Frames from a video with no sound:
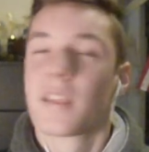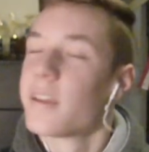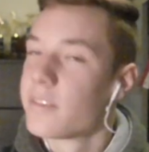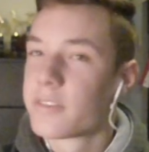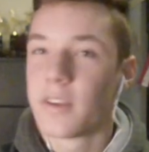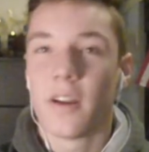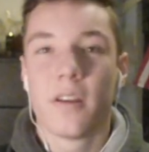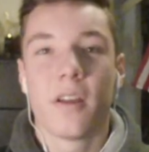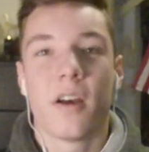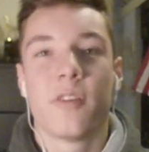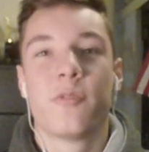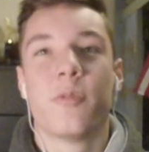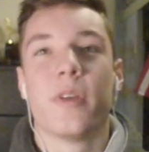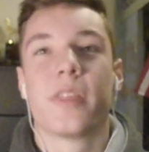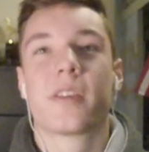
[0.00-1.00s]
Starting
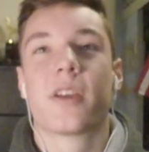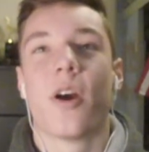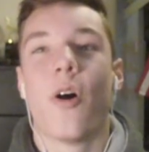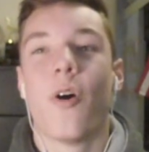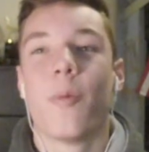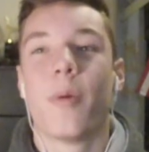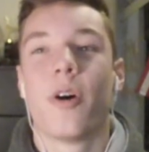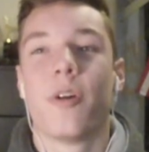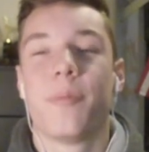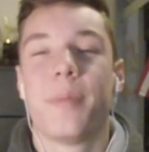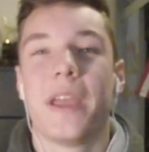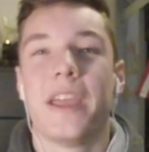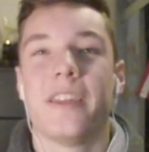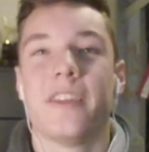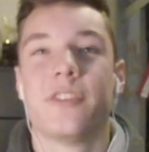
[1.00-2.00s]
off with cobalt
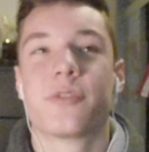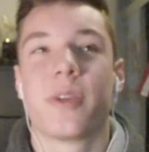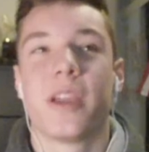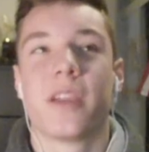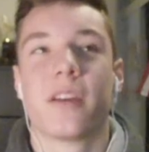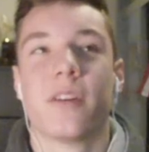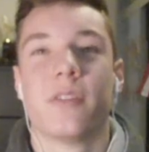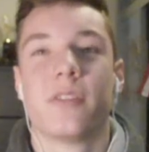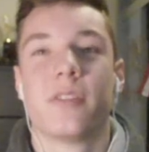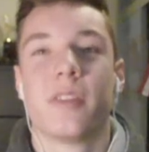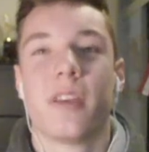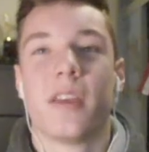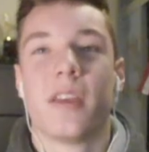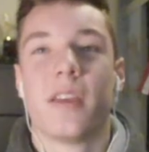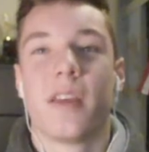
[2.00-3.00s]
painted Dracos.
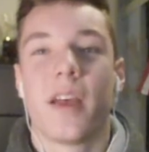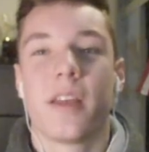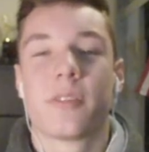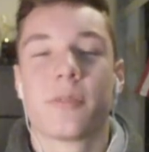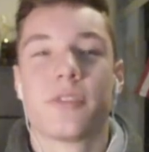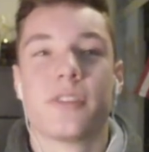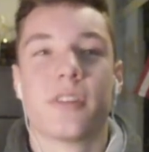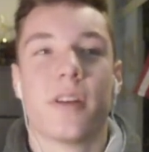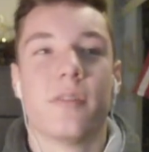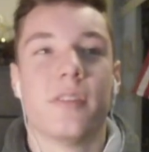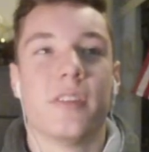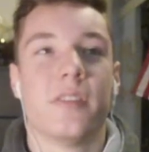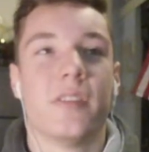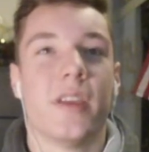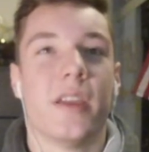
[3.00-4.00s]
That's what you love to
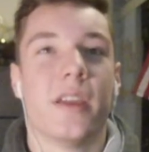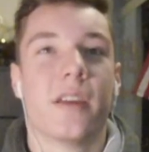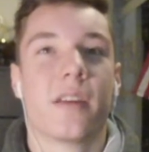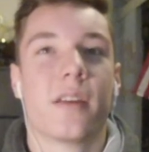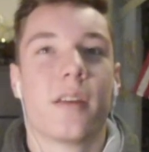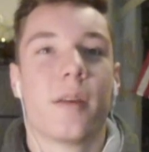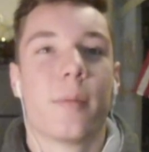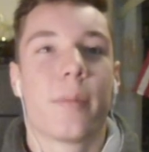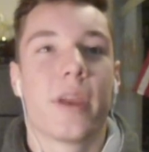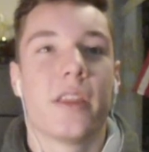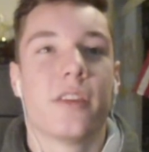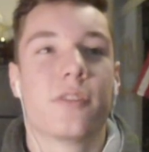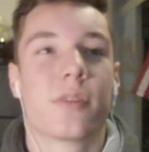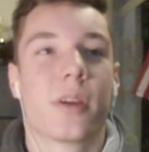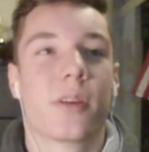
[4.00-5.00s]
see.
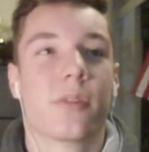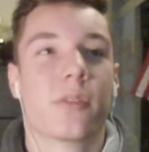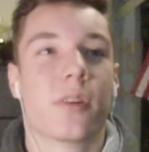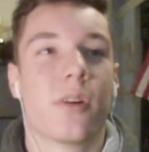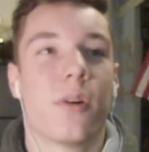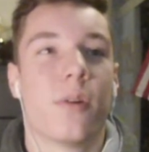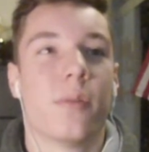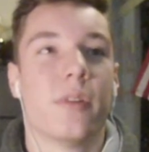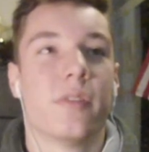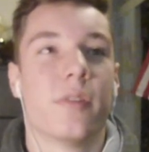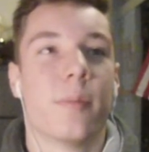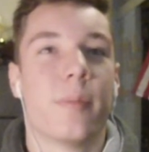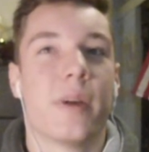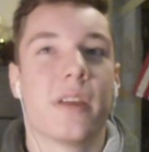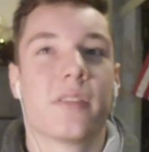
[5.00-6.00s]
Painted Dracos are always the
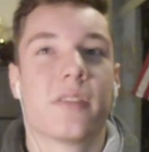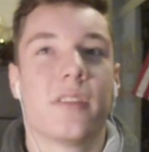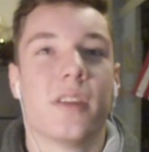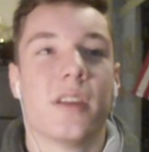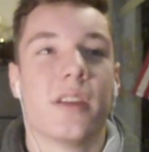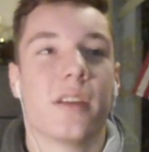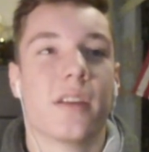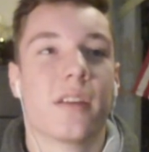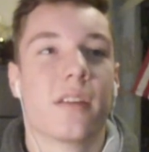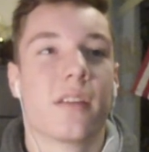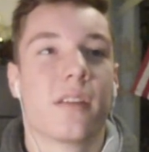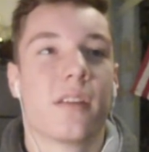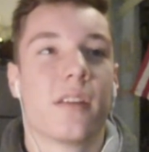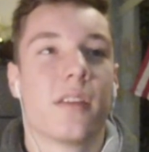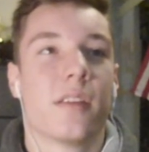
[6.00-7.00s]
best thing
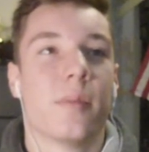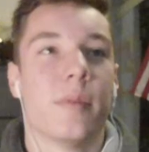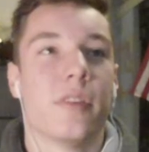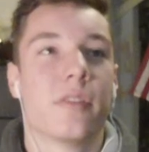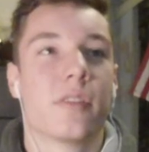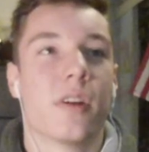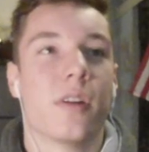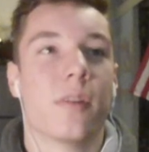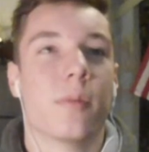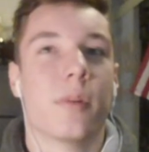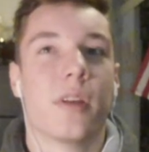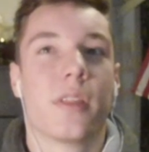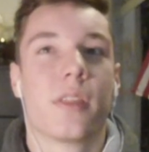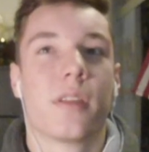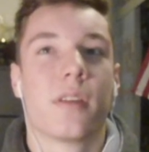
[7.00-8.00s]
to be starting
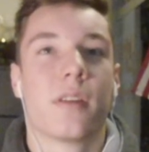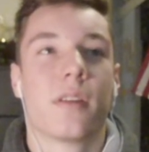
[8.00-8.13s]
with.